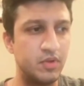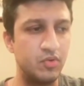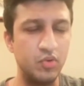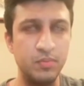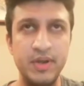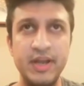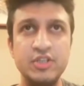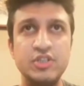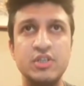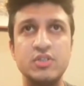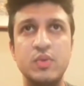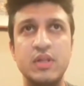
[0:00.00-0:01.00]

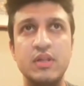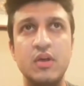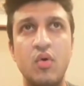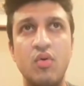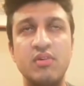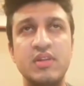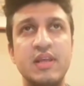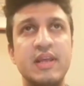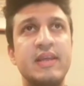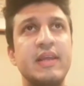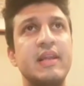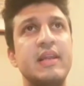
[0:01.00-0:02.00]
Rumination is when the
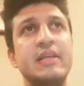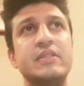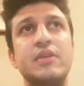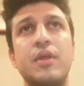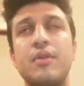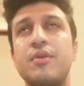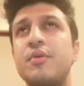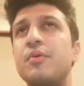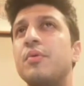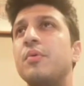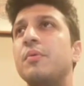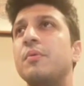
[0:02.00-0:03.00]
overthinking leads
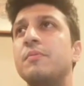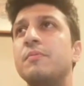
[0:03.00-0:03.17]
to